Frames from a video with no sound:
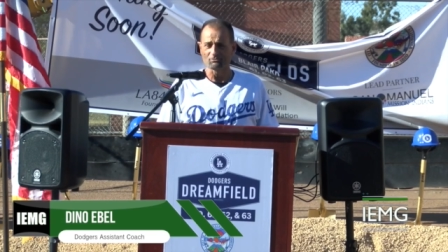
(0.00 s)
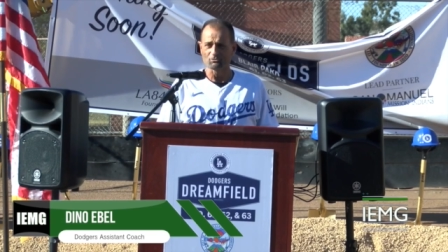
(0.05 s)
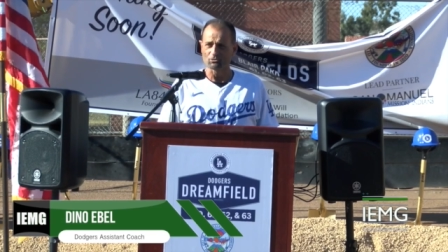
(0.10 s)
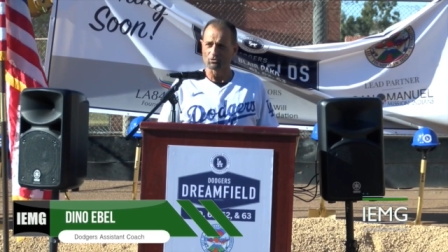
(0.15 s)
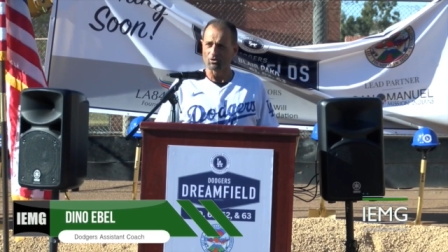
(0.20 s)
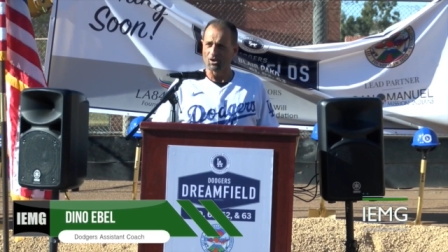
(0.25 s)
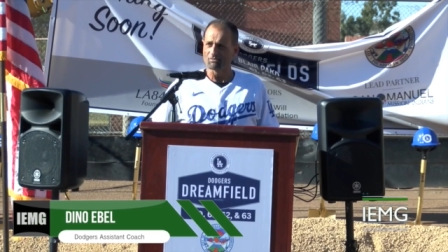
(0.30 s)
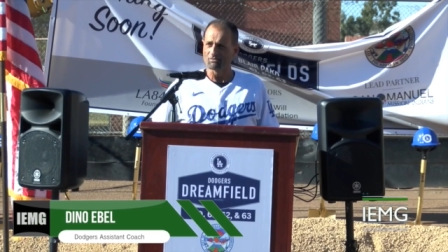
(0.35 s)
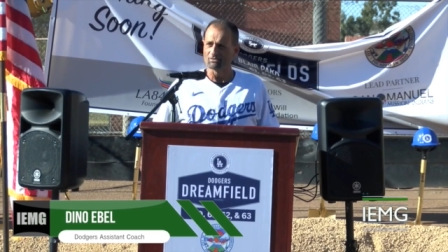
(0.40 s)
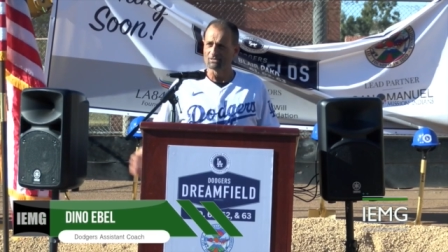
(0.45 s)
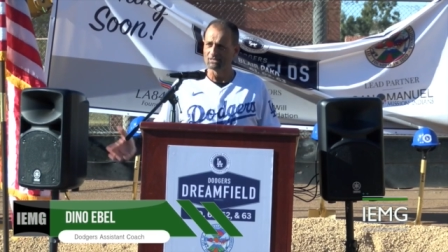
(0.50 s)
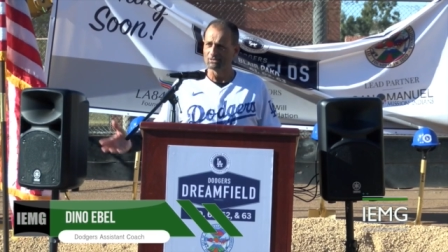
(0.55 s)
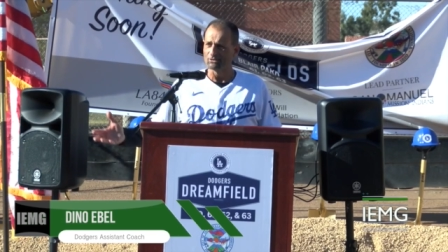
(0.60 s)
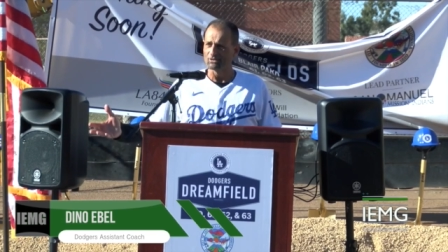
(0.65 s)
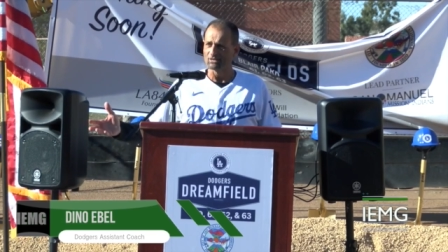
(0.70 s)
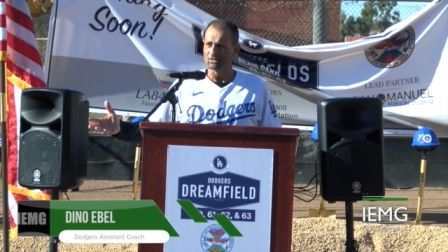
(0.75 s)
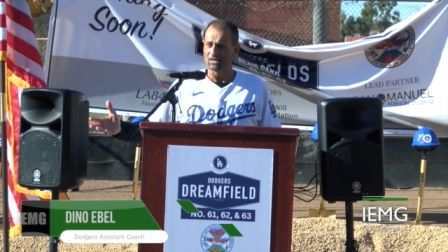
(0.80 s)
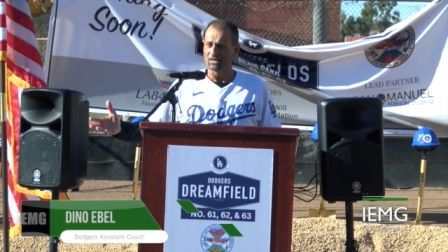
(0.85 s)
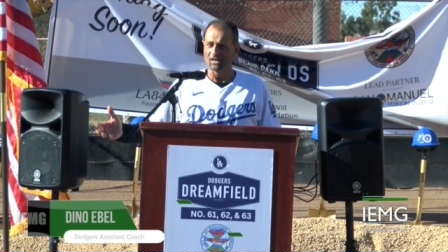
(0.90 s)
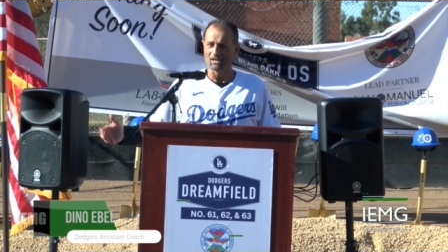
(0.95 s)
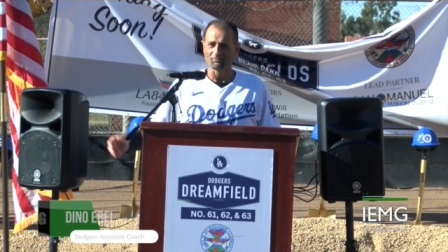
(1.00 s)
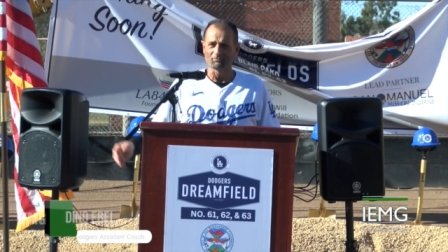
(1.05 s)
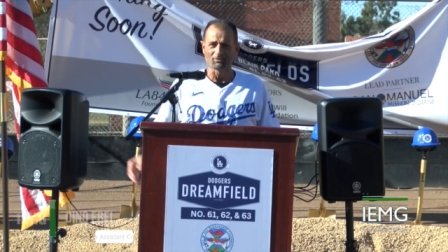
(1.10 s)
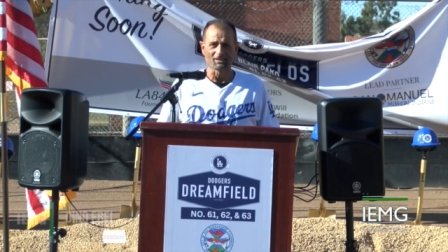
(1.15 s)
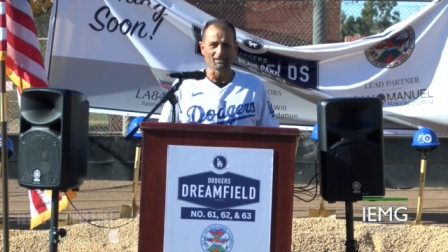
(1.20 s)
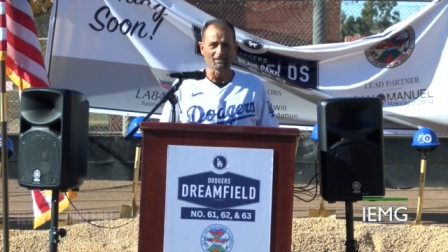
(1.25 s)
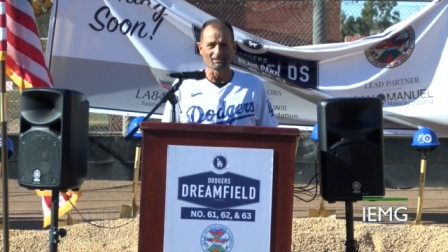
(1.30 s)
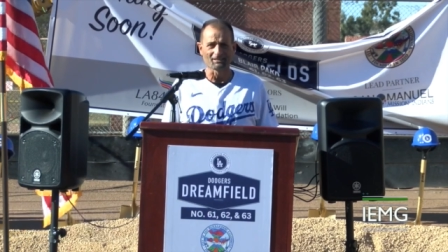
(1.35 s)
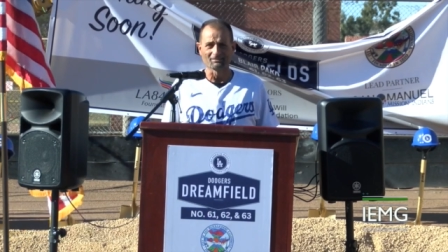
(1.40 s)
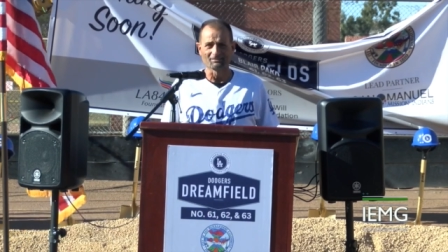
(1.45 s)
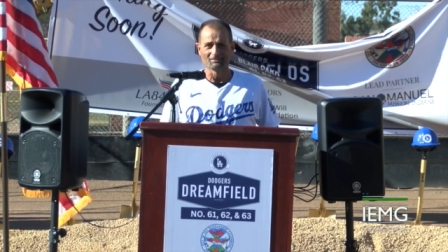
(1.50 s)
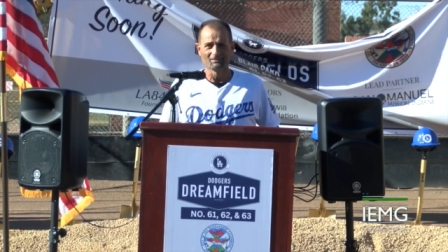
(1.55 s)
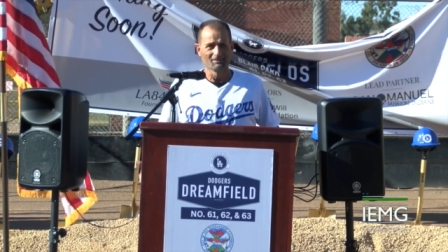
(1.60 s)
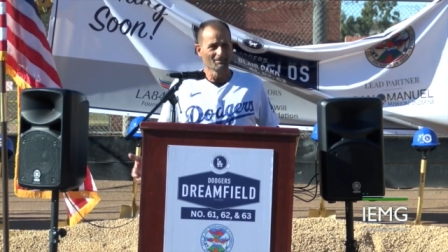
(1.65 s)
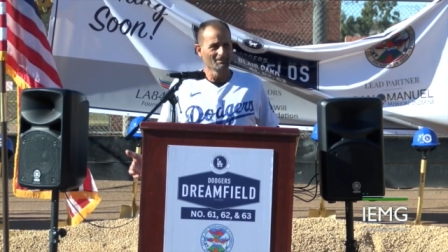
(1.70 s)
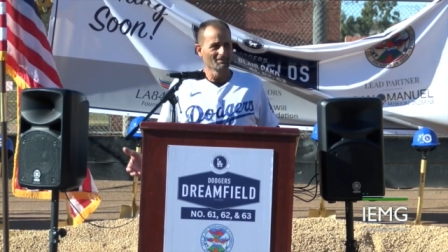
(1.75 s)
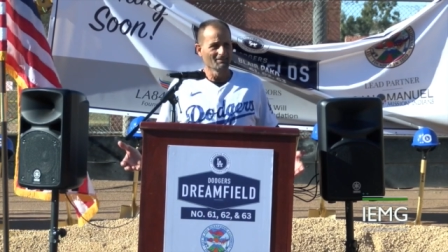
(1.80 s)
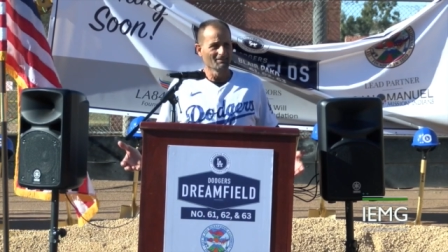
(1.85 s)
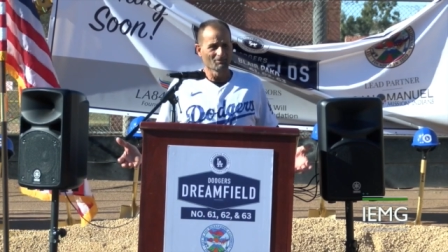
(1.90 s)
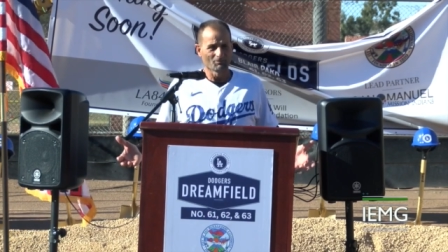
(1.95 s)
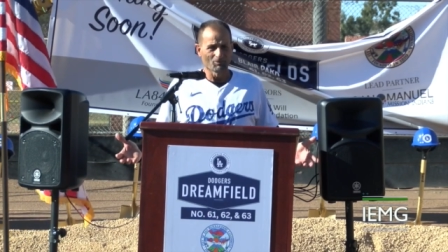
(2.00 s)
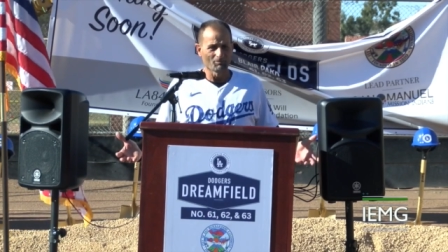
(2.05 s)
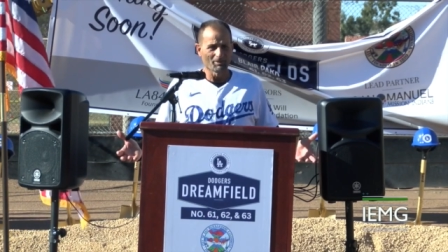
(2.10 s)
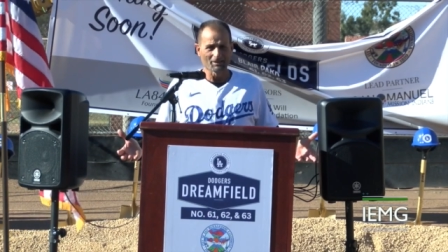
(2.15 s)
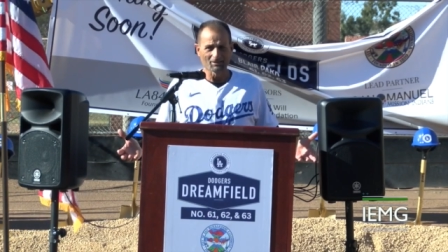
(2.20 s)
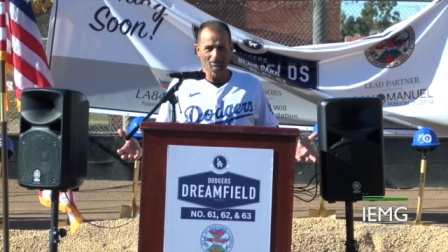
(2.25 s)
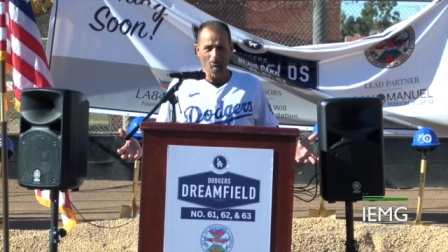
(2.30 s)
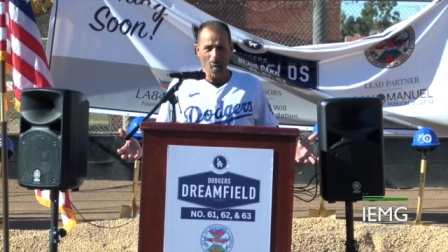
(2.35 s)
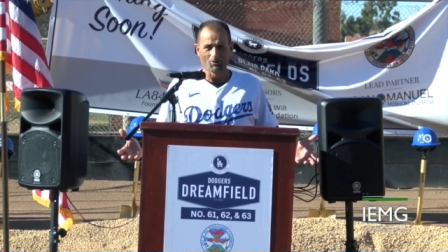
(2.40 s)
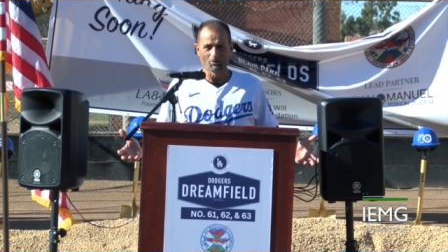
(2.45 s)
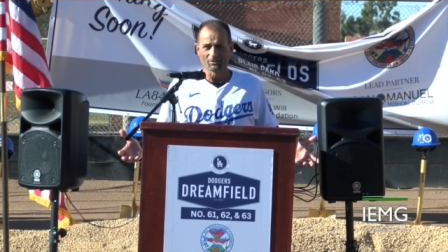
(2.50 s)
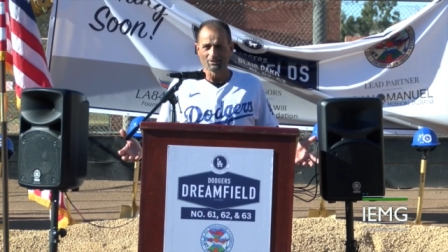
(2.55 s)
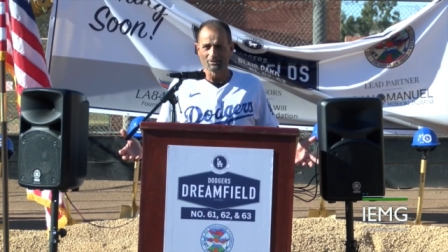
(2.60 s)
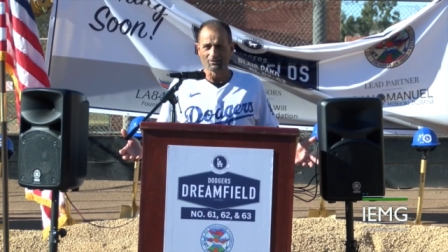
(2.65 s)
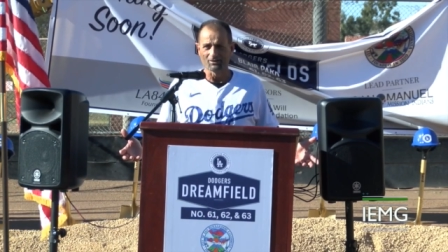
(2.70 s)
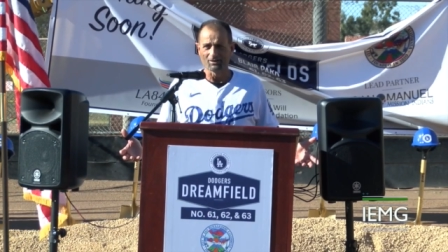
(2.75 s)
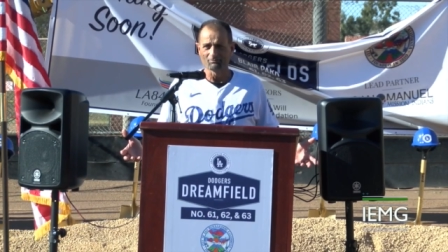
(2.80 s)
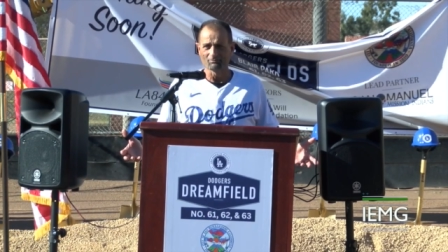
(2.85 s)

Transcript: I was driving here today and thinking, where am I going here?